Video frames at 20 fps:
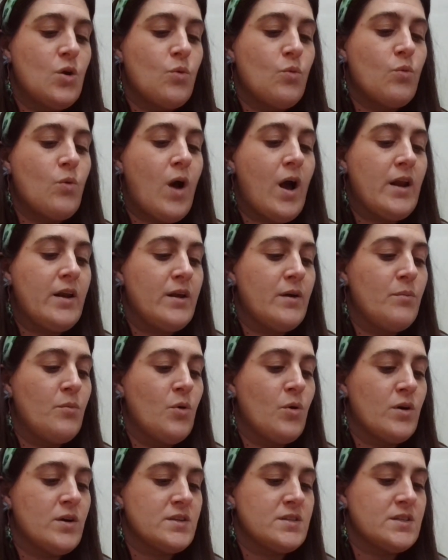Rhonda
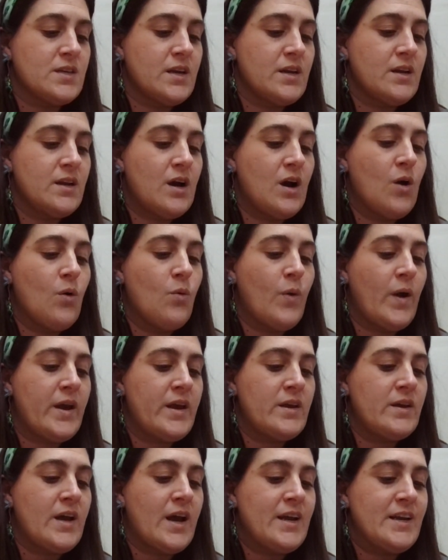Morrison, a
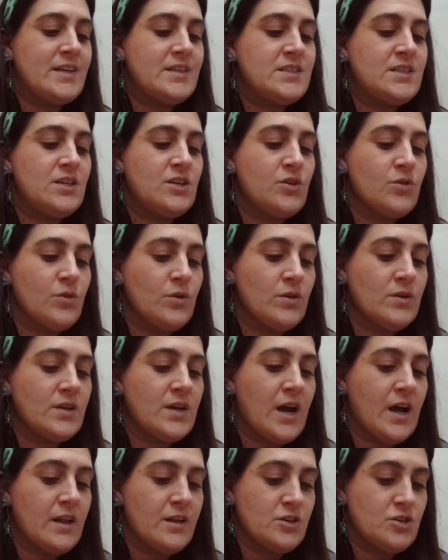white 18-year-old
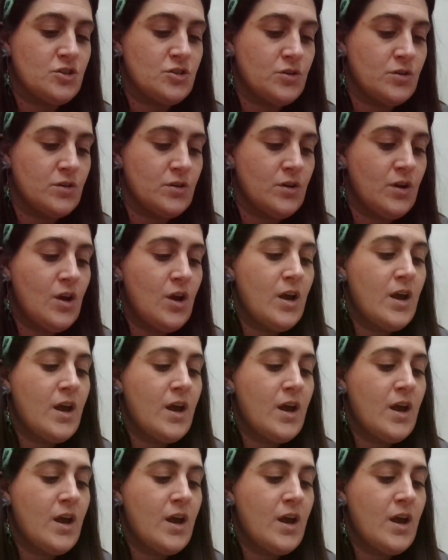college student